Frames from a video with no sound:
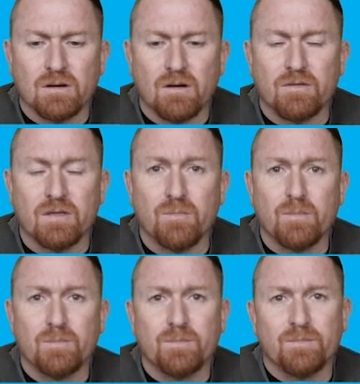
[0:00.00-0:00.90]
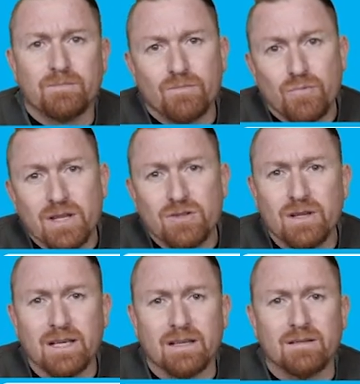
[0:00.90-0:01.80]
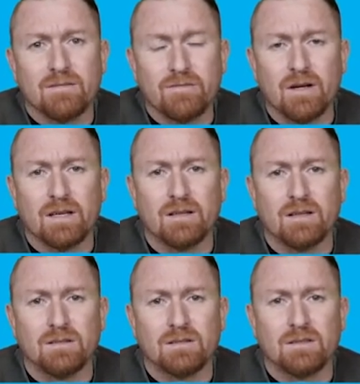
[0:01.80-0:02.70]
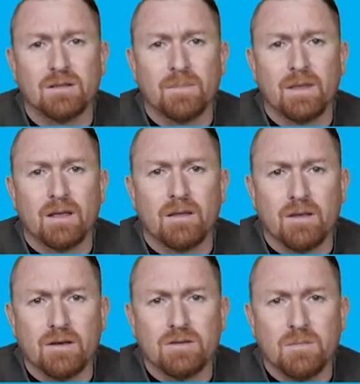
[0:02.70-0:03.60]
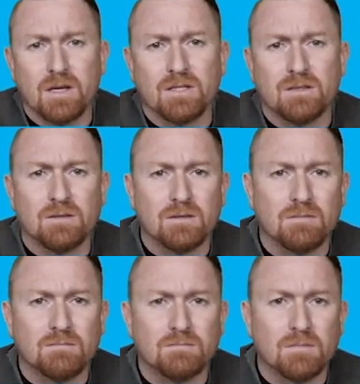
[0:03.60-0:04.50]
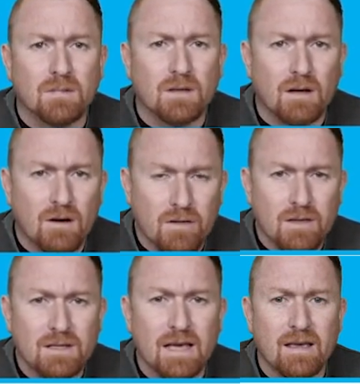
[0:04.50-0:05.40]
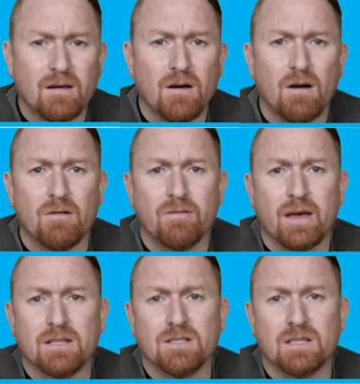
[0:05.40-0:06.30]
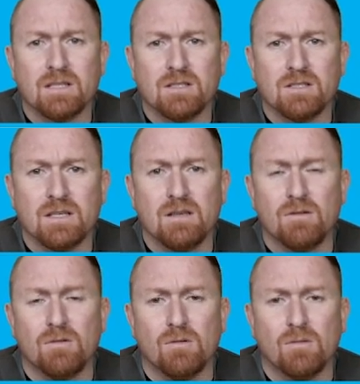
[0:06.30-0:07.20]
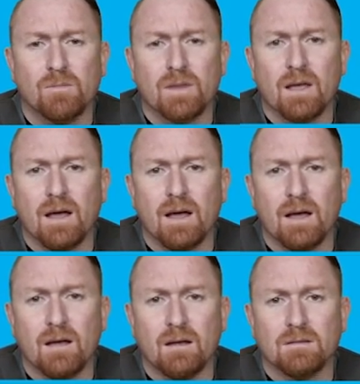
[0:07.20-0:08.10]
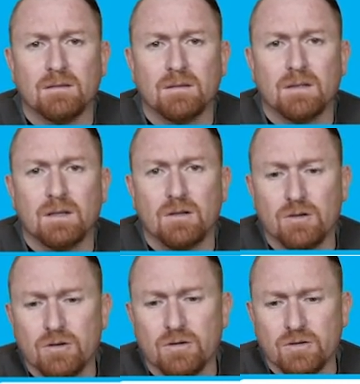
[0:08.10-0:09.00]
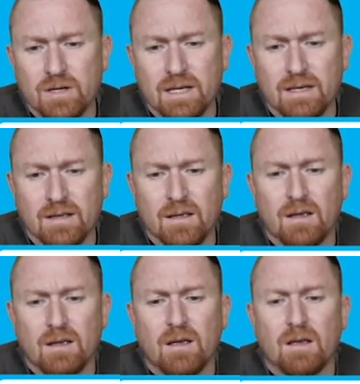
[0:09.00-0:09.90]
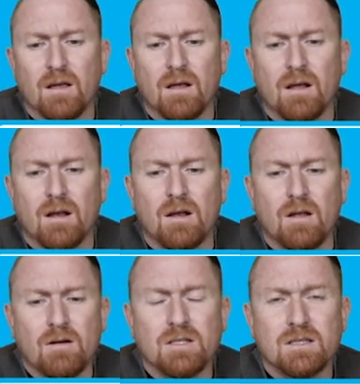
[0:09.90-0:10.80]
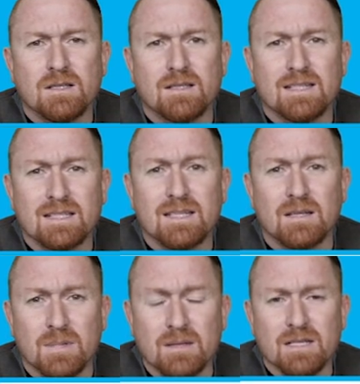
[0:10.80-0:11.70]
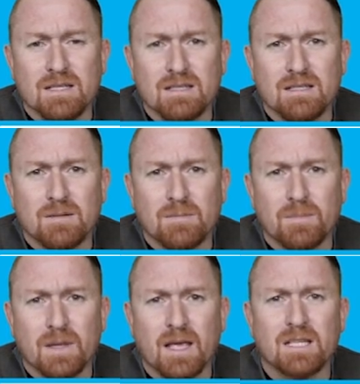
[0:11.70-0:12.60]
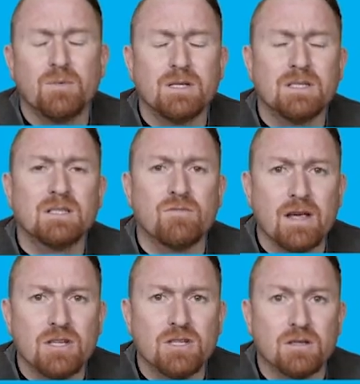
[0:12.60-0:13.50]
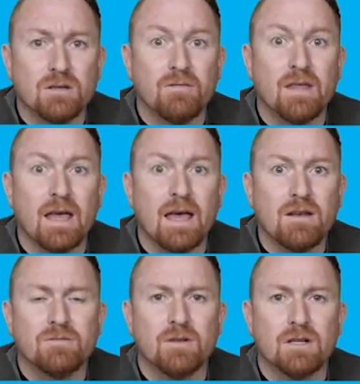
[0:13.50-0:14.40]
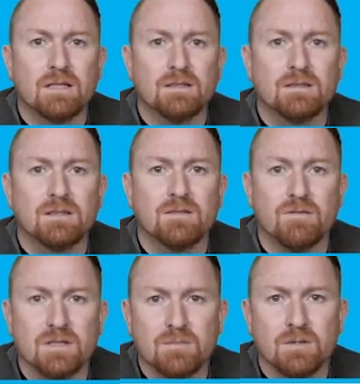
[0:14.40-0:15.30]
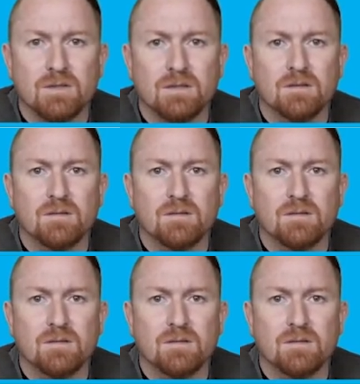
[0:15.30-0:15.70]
of the pre-trigger follicles, those measured on the day of HCG or uh, Lucrin trigger, larger than 16 millimeters, expressed as a ratio of the antral follicles visible